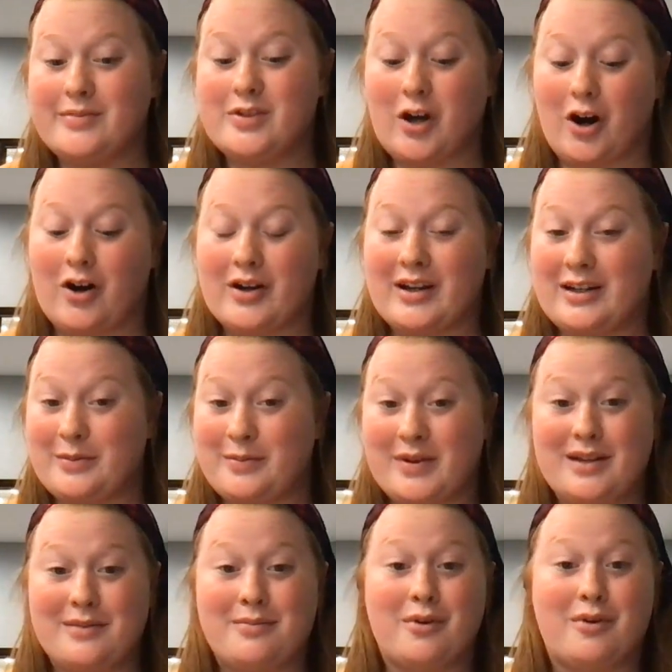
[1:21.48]
talking to
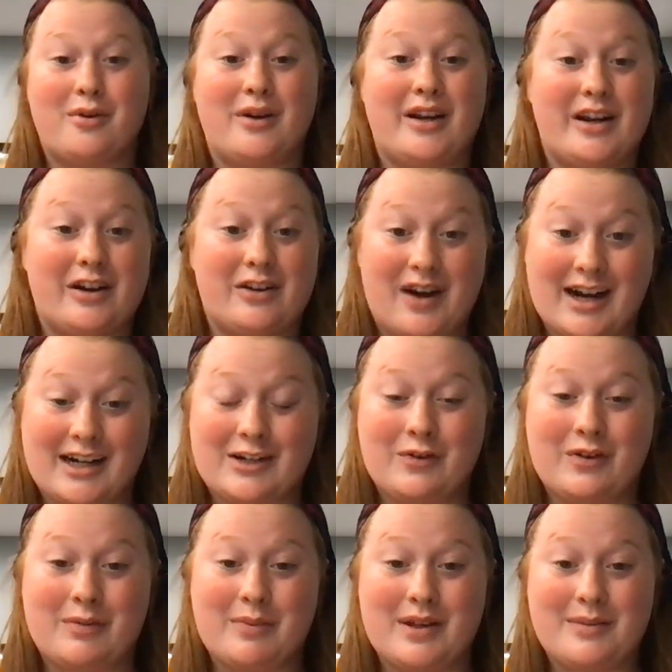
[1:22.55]
people and interacting
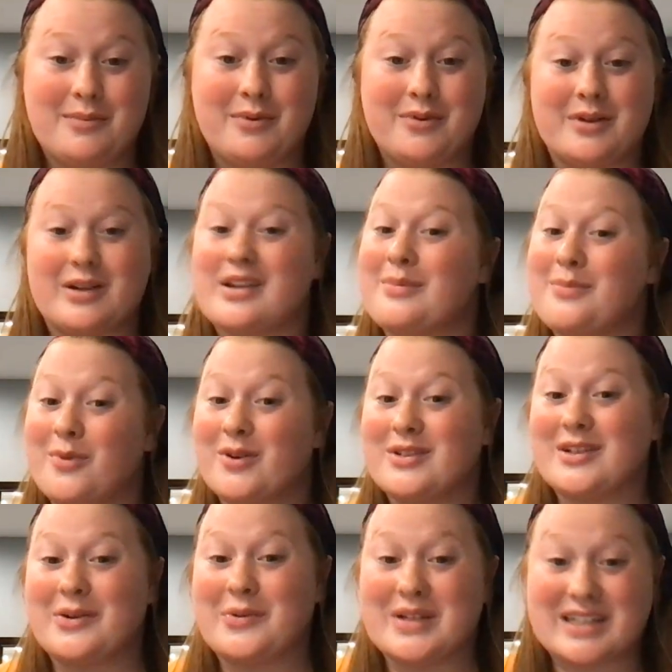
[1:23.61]
with people, just more
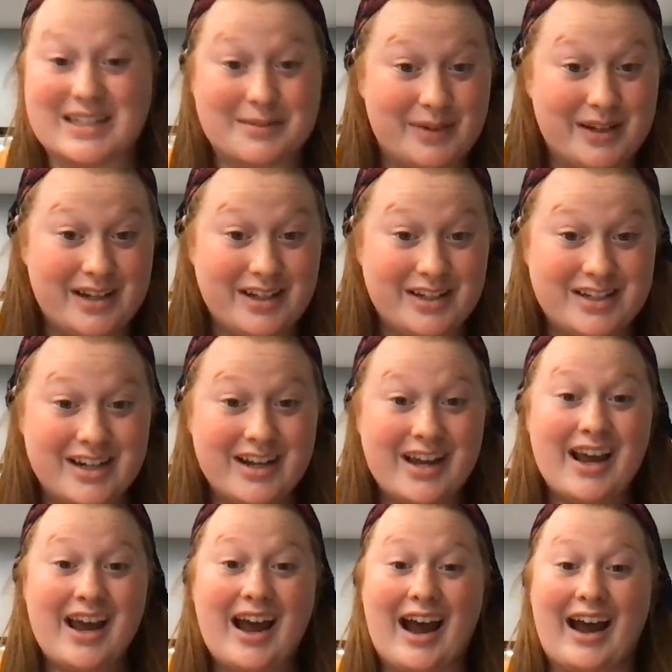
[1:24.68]
so with speech.
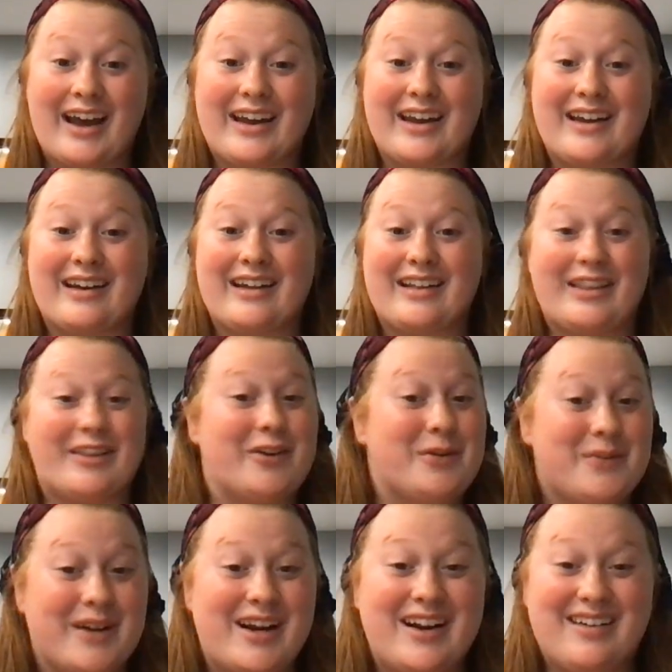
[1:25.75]
I get a little
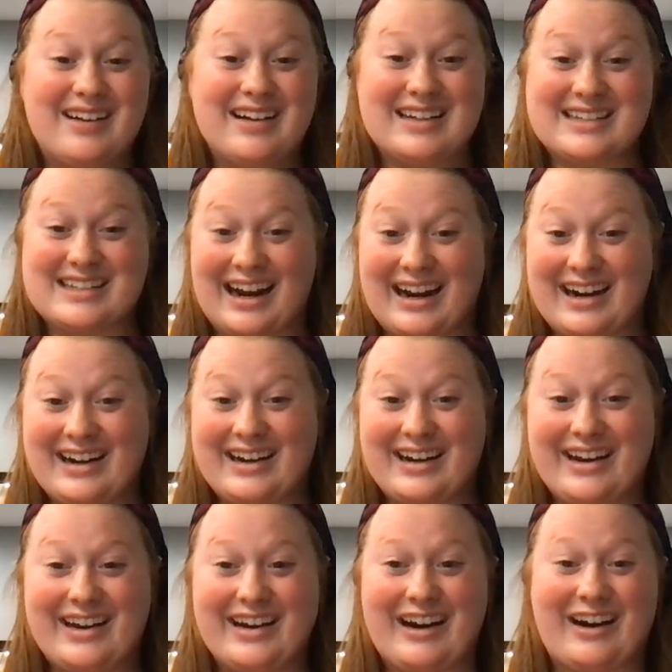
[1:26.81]
bit of
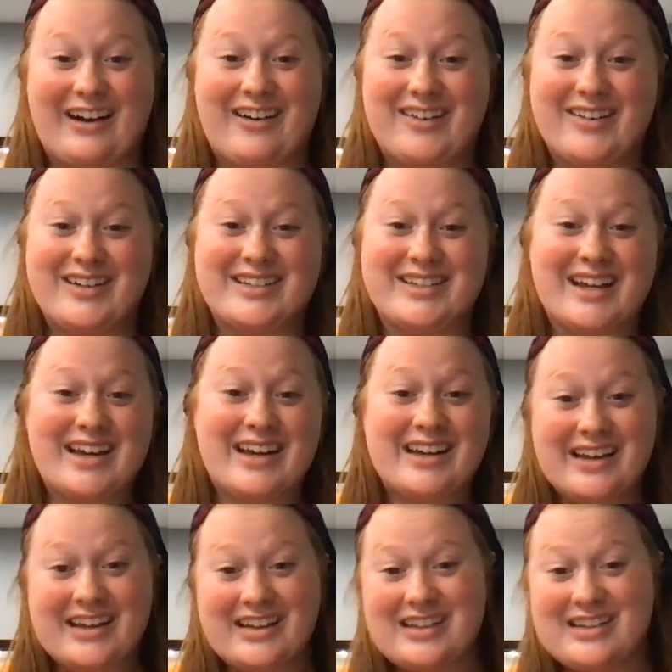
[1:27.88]
anxiety and I always
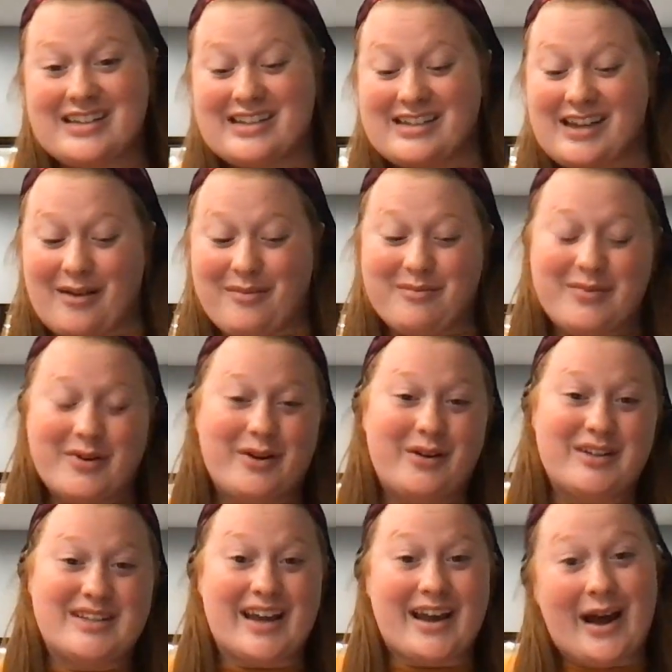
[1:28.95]
stumble
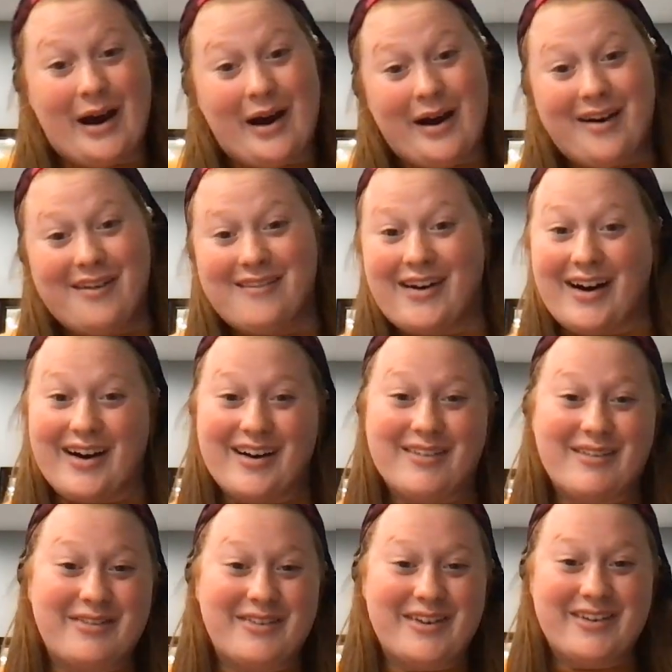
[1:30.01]
and say
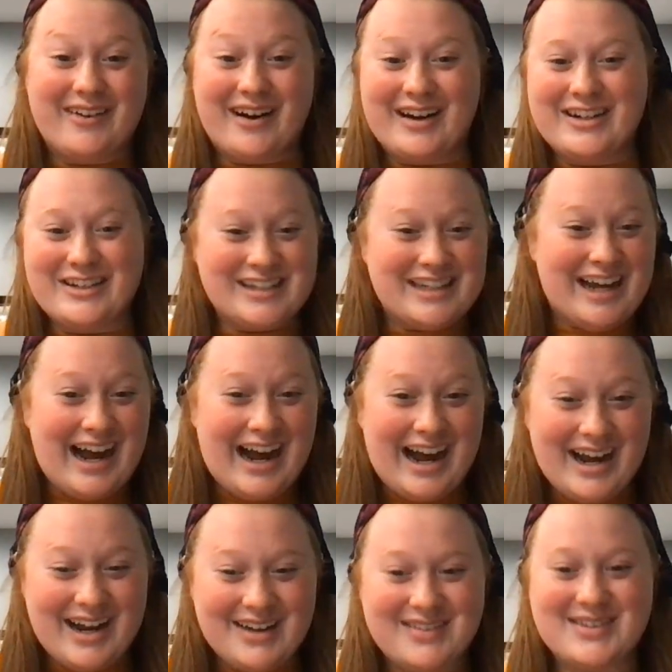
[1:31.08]
a few hundred
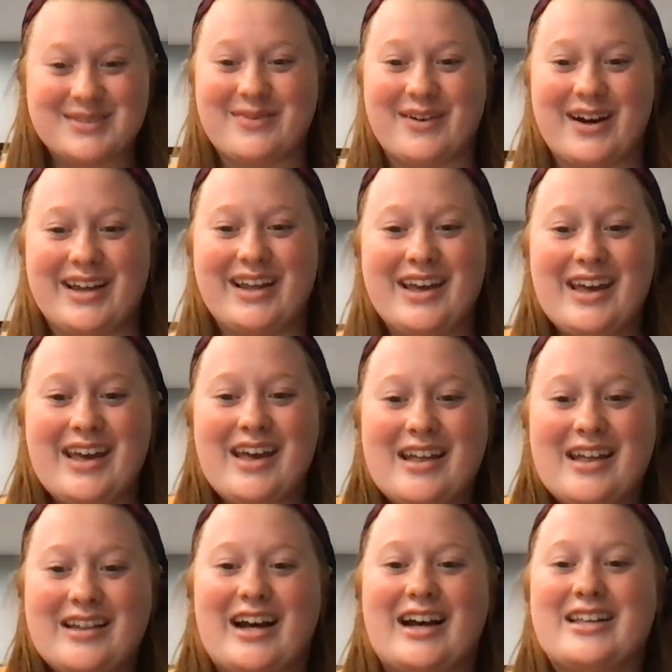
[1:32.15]
times, but
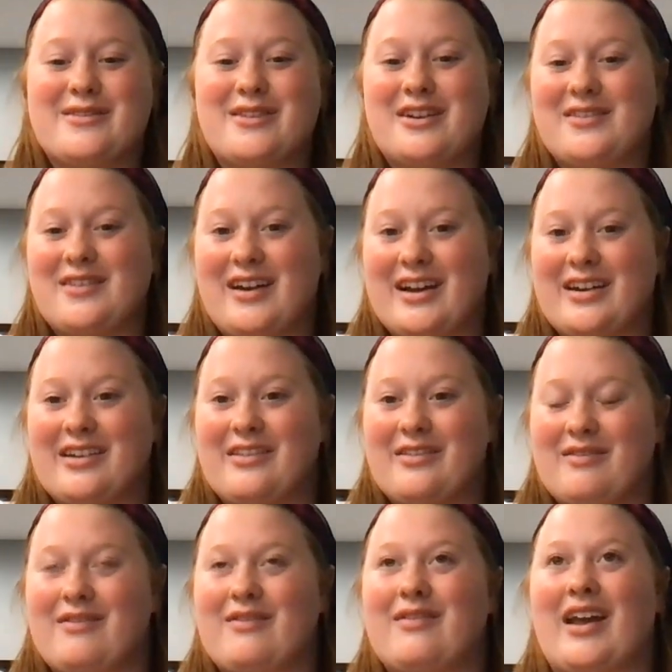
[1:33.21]
that's one of my
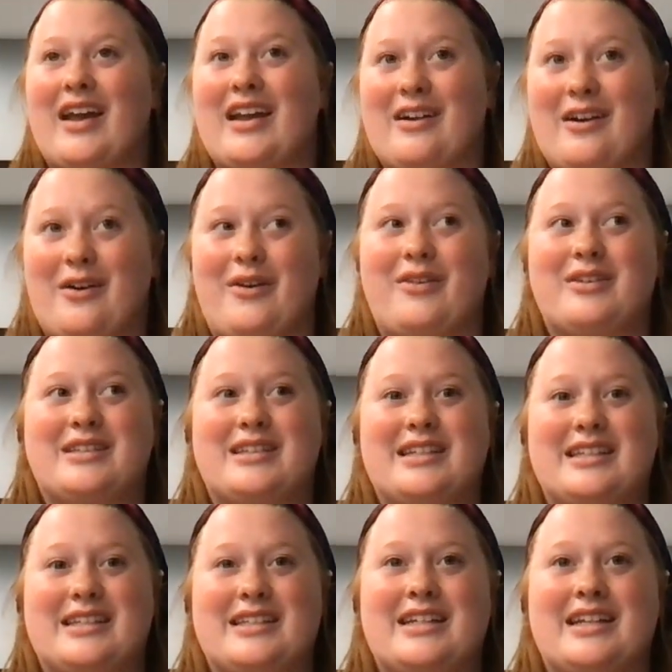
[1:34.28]
main goals
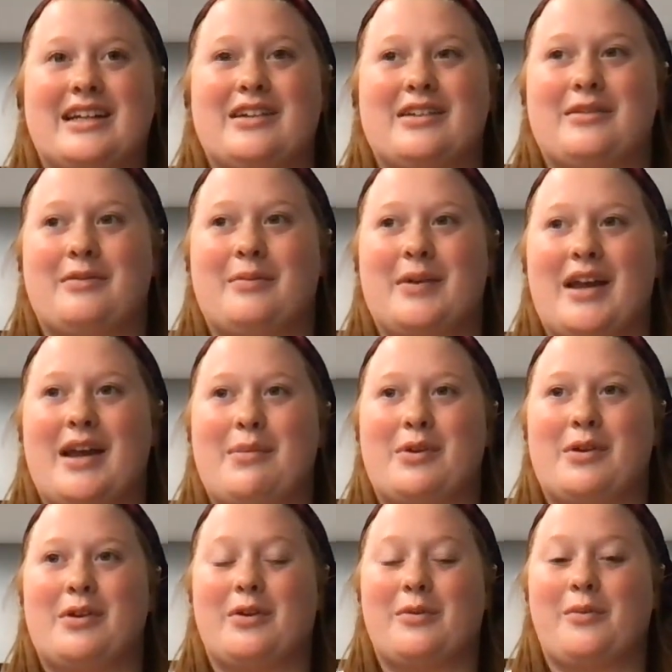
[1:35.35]
is to be able
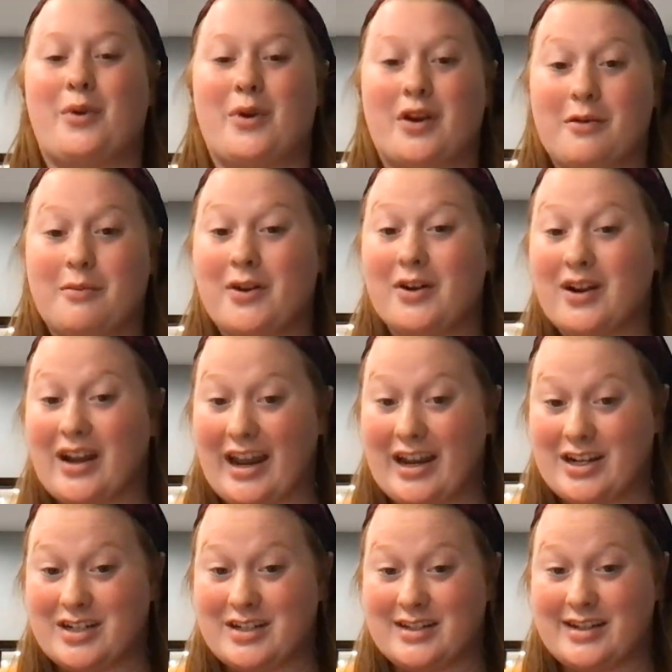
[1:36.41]
to learn more
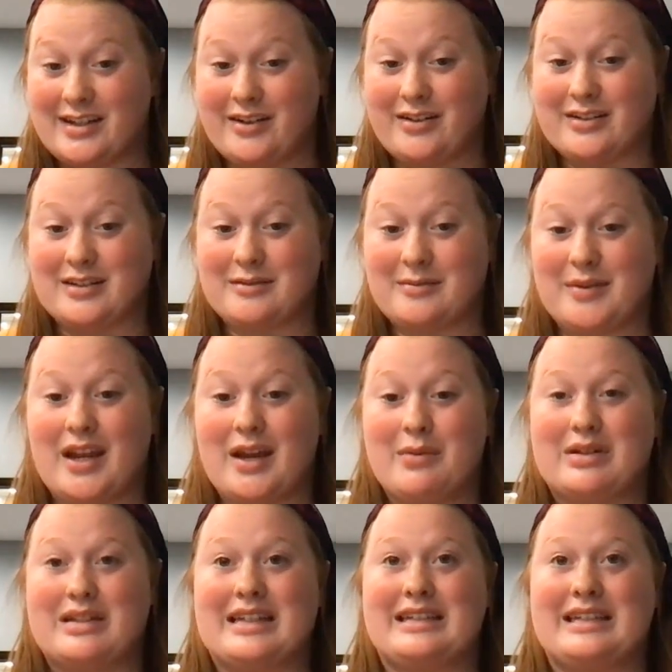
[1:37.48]
communication skills and be
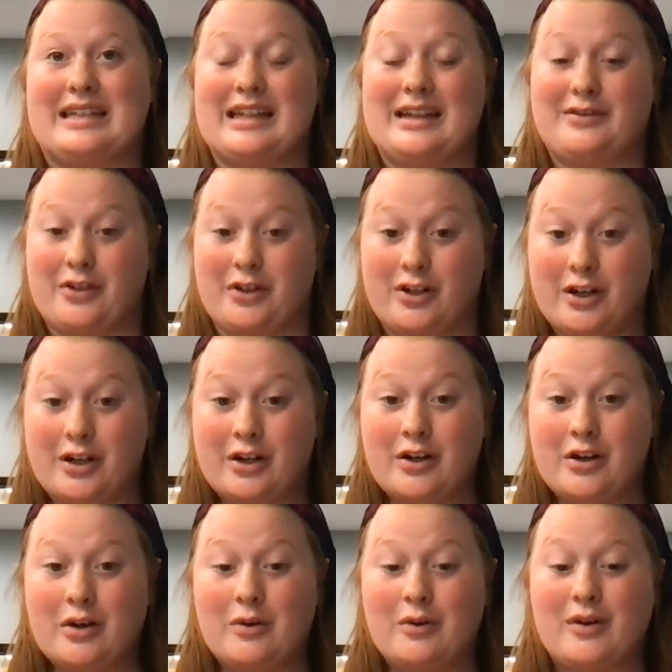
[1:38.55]
able to deliver
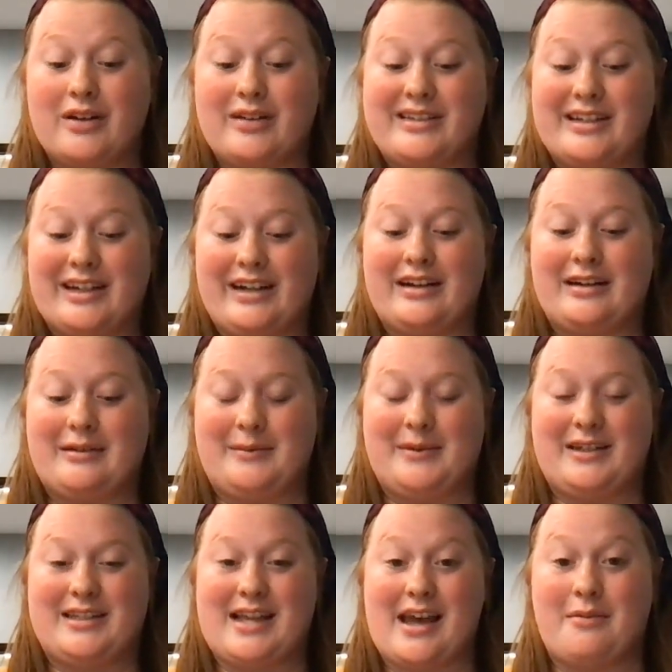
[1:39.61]
what's needed to
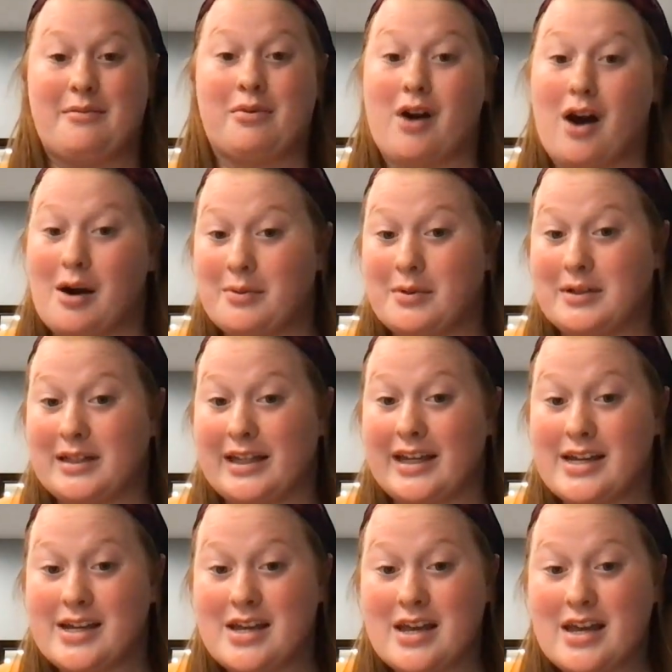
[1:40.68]
be said
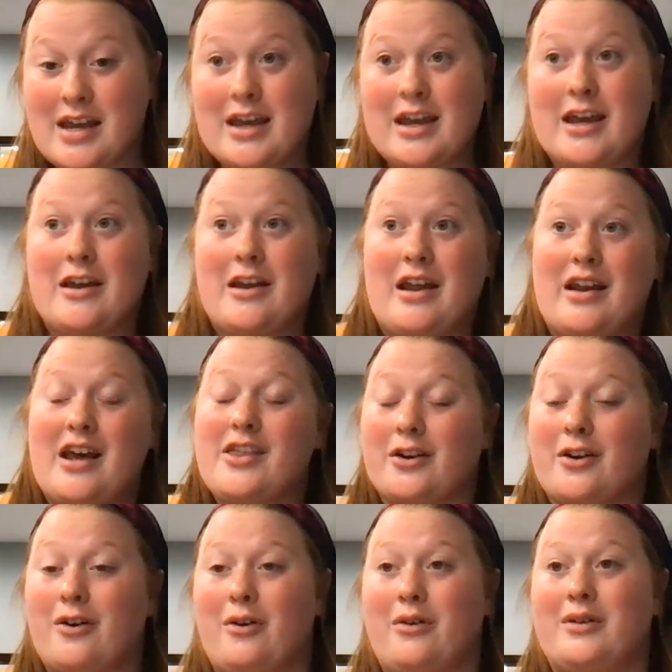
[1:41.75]
properly. And another
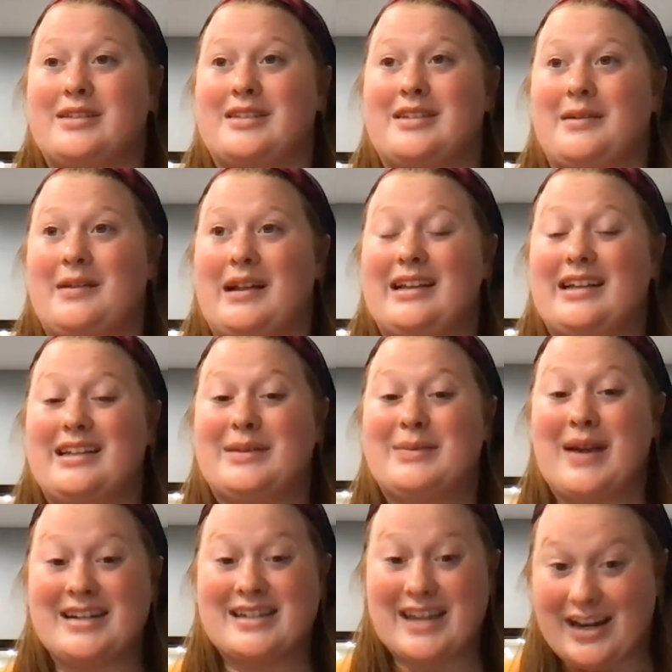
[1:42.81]
goal is to at least
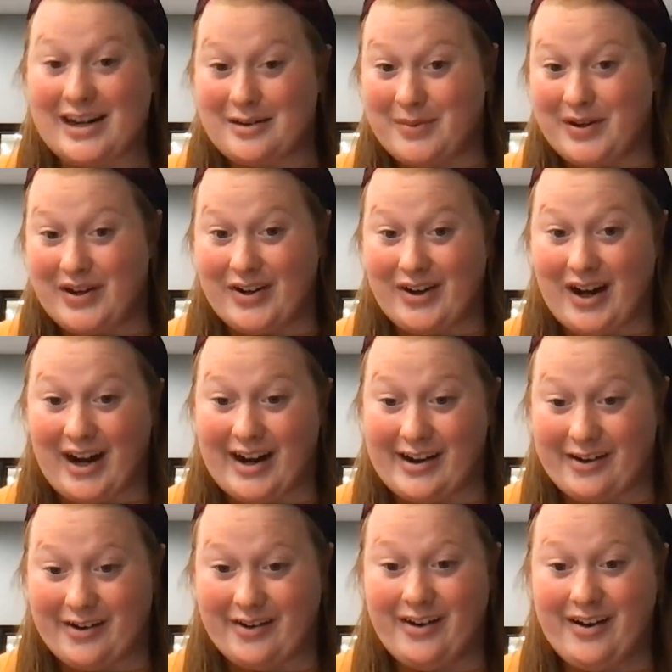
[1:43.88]
maintain a B or
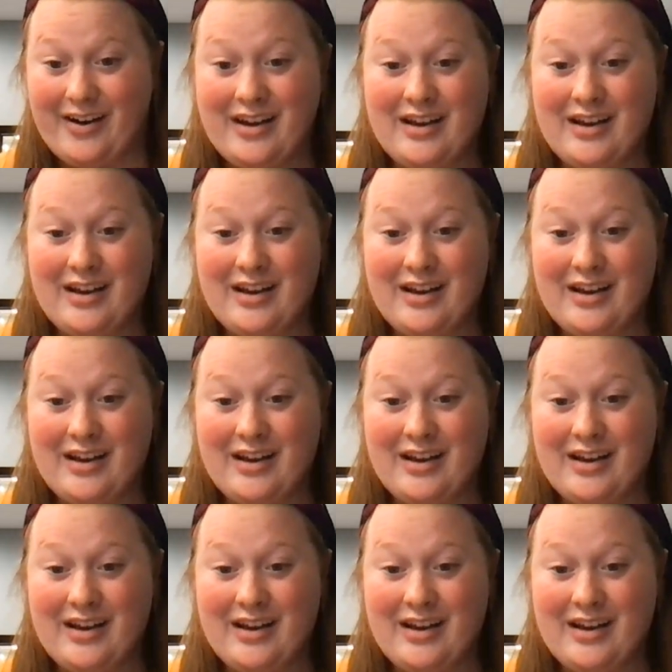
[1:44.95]
higher,